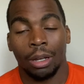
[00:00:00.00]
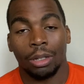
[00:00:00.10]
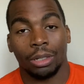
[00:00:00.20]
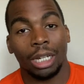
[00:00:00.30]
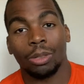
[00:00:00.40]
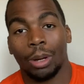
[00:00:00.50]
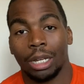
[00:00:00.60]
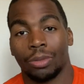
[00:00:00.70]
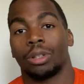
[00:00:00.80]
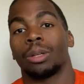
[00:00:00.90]
So that's why
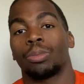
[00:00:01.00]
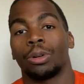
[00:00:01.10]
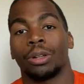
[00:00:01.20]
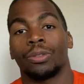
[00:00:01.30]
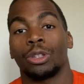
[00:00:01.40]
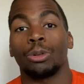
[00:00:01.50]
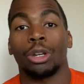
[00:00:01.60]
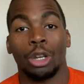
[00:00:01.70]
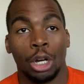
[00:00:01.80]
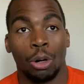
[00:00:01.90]
it's really important for you to
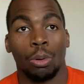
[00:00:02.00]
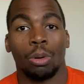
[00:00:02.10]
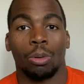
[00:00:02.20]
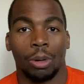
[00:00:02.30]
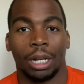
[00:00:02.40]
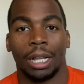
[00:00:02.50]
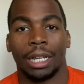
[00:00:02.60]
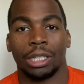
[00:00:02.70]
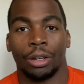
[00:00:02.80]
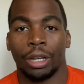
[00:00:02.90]
know what
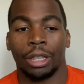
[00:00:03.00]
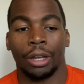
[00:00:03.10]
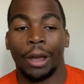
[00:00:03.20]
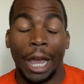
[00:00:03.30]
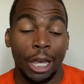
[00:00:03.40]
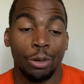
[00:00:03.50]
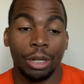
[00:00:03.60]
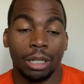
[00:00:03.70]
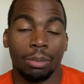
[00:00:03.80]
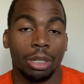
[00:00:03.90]
classes are in there. And you
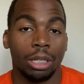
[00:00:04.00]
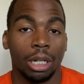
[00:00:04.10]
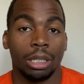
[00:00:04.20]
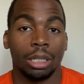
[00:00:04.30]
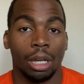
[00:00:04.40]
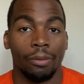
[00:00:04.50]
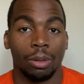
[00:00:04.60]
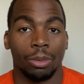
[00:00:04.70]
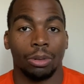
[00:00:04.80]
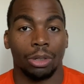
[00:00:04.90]
need to be just as
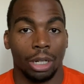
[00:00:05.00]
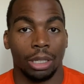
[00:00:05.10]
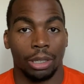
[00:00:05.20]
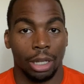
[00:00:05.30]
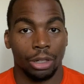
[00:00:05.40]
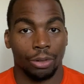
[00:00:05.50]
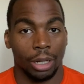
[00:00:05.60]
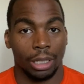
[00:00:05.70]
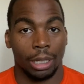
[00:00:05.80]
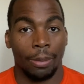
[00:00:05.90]
comfortable, just as
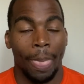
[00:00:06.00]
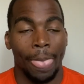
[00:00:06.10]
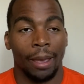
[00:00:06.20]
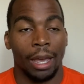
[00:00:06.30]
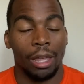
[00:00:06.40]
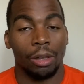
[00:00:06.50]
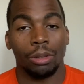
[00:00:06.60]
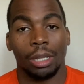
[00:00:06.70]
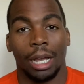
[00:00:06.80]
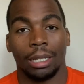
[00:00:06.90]
interested in those
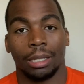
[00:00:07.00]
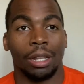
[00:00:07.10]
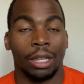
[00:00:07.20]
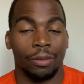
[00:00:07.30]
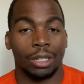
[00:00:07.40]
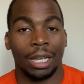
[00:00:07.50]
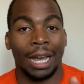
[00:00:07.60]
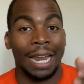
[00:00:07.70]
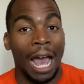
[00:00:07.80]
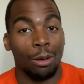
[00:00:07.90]
classes that
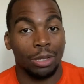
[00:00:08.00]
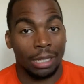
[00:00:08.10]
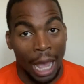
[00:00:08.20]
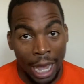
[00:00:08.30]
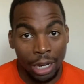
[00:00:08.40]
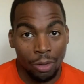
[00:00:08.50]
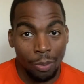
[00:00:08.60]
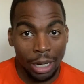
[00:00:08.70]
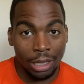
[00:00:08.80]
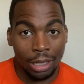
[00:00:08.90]
reside outside of
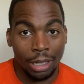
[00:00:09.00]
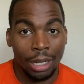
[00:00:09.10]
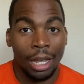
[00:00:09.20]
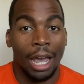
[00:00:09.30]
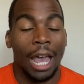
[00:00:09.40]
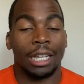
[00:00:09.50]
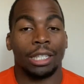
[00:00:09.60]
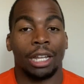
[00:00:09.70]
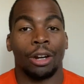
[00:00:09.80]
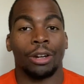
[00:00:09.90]
medicine as
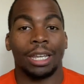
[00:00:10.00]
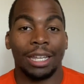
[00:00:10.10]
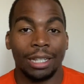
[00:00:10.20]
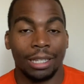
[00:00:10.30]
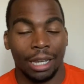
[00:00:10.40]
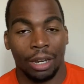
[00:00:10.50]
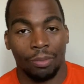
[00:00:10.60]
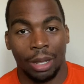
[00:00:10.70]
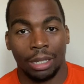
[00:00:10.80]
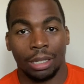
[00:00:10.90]
that are inside of
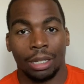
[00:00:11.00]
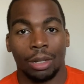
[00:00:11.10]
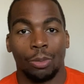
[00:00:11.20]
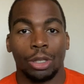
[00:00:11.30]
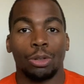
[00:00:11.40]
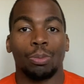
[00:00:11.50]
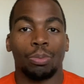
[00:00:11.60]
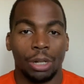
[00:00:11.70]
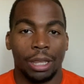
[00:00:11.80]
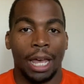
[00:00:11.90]
medicine when you
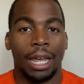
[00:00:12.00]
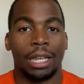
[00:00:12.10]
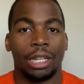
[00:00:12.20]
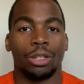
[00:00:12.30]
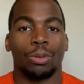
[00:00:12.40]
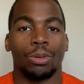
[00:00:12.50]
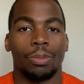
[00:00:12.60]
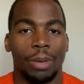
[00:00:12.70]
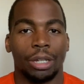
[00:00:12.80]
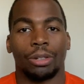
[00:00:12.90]
put that into the
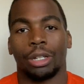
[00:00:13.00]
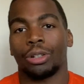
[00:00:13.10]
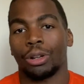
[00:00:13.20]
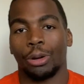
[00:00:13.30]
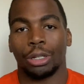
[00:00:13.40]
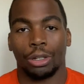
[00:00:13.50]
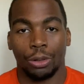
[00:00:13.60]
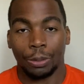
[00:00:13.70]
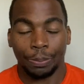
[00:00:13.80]
major that you're going to do.